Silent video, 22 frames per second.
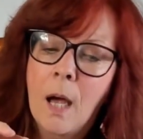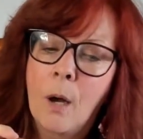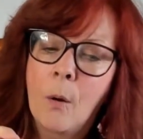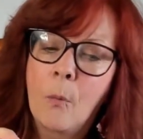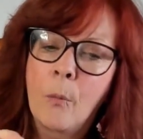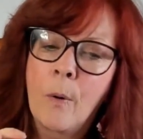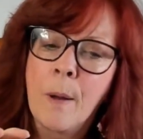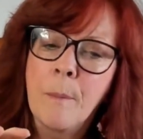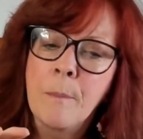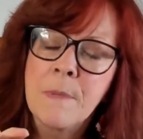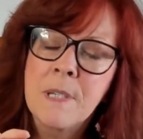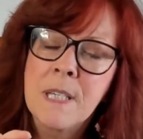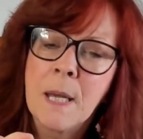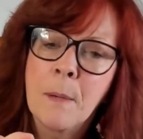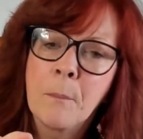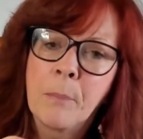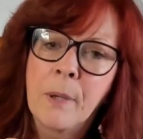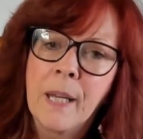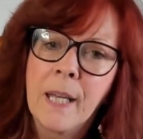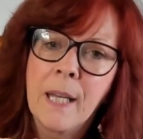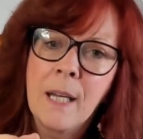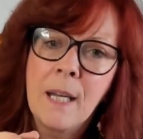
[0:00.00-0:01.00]
rim
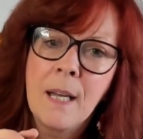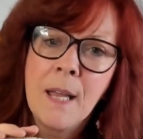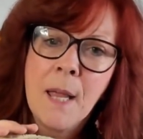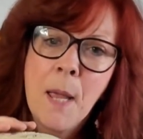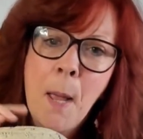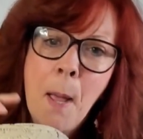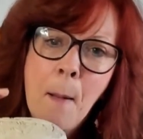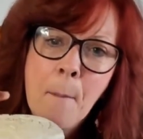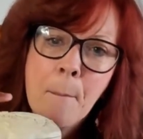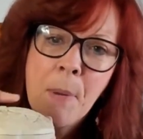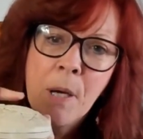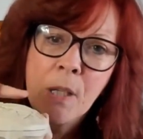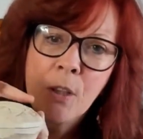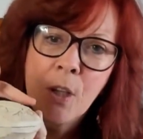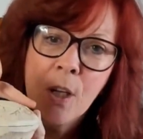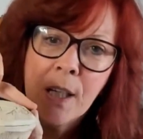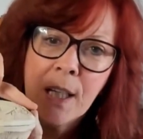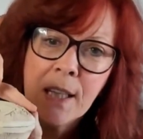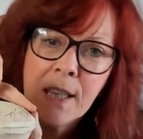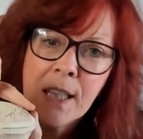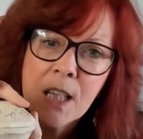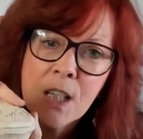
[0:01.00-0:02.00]
template. But look
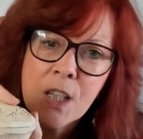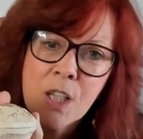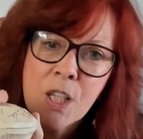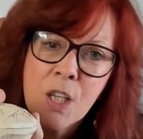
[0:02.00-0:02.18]
at this